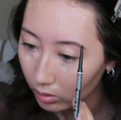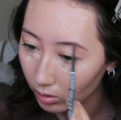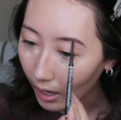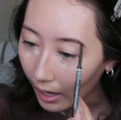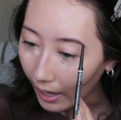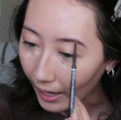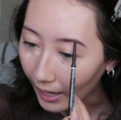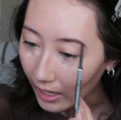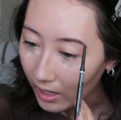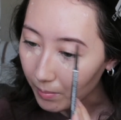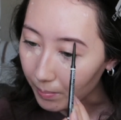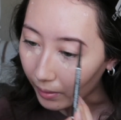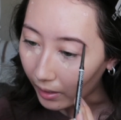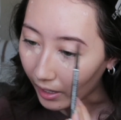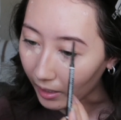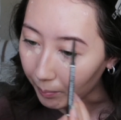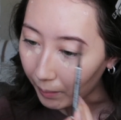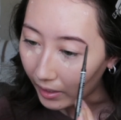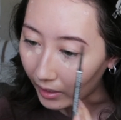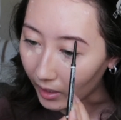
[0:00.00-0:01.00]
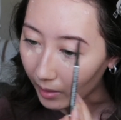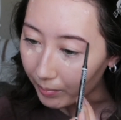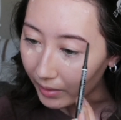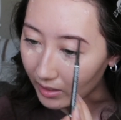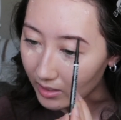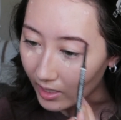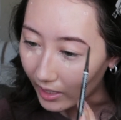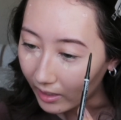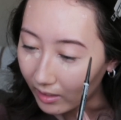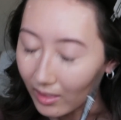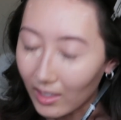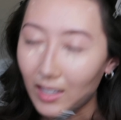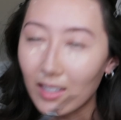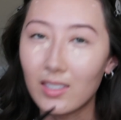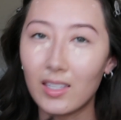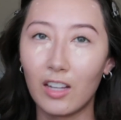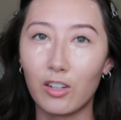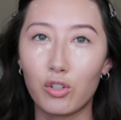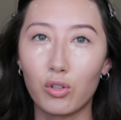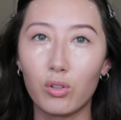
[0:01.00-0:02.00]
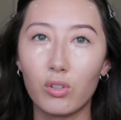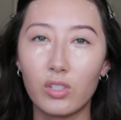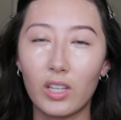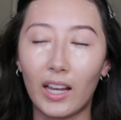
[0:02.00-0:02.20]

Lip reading: I hate buying makeup that's like the essentials.